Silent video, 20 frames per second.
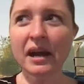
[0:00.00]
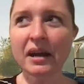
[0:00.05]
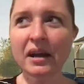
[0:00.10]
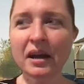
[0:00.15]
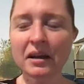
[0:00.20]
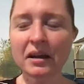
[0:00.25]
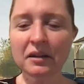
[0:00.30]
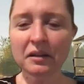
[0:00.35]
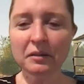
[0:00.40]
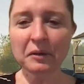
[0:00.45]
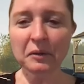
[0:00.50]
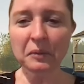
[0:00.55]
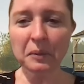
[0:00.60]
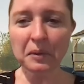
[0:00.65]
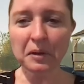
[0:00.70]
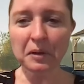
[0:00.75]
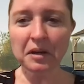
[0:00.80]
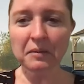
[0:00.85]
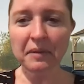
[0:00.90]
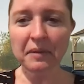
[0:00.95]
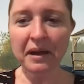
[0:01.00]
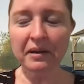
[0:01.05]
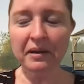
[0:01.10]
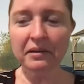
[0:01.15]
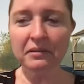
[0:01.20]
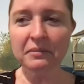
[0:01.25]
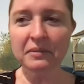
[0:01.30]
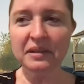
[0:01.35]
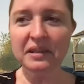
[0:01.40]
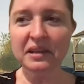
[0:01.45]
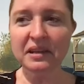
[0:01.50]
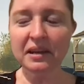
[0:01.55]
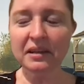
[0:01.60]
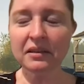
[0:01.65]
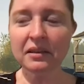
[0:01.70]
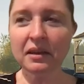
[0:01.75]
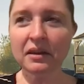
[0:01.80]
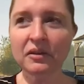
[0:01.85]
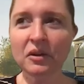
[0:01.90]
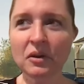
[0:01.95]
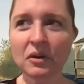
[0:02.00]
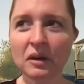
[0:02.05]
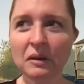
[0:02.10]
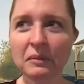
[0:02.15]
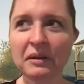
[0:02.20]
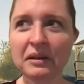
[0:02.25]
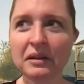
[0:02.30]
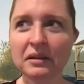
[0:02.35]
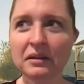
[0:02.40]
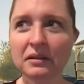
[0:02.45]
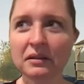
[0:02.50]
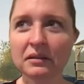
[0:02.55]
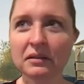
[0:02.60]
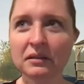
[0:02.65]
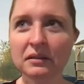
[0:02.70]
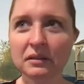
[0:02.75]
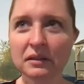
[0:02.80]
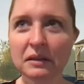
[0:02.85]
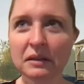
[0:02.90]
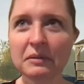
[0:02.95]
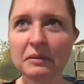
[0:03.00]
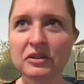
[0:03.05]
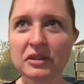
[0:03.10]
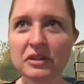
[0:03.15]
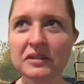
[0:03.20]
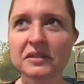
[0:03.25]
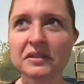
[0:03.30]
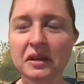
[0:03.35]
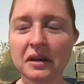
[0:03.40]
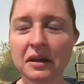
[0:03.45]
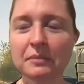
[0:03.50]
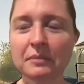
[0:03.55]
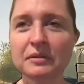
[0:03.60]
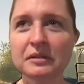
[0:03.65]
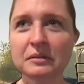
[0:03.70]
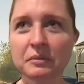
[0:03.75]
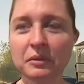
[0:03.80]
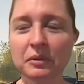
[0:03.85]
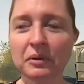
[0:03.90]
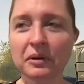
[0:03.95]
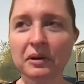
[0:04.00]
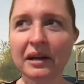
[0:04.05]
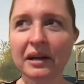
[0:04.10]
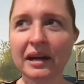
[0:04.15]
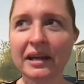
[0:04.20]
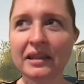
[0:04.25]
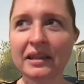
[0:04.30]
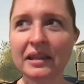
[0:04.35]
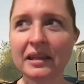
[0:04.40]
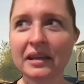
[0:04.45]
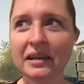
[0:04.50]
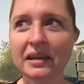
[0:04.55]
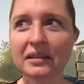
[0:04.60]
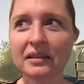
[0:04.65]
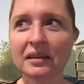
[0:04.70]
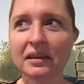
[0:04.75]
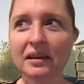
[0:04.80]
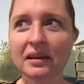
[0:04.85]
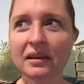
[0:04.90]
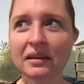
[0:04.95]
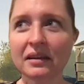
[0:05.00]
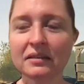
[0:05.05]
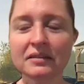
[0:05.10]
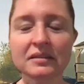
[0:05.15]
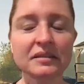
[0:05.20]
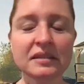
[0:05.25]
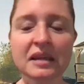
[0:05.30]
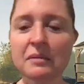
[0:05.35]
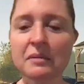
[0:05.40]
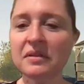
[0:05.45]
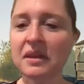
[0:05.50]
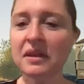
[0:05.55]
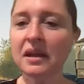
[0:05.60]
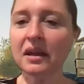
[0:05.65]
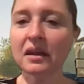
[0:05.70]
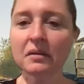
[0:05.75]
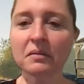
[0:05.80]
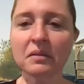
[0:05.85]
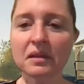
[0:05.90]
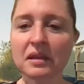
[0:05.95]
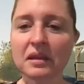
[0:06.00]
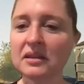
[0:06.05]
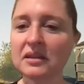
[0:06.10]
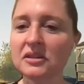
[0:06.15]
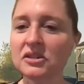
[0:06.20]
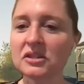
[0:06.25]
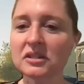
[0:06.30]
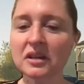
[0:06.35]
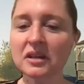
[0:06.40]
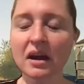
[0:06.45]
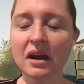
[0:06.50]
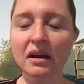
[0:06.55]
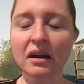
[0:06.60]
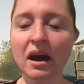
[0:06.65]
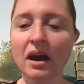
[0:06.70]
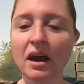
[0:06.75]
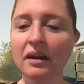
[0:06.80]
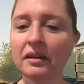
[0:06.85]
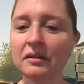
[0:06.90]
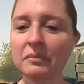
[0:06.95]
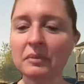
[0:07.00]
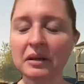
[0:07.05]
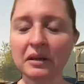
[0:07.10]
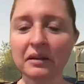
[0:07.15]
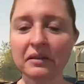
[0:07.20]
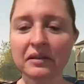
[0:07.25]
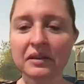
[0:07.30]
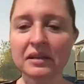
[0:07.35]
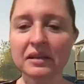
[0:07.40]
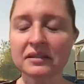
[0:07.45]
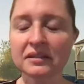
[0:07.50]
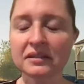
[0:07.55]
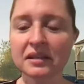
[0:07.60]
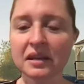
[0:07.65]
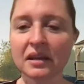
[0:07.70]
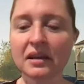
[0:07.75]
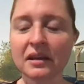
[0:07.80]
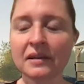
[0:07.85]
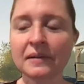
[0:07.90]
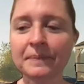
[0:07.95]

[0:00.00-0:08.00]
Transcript: i got a little bit worried about him and then i thought no let me let me trust tom some more and then i thought the same thing he just got caught in the middle of this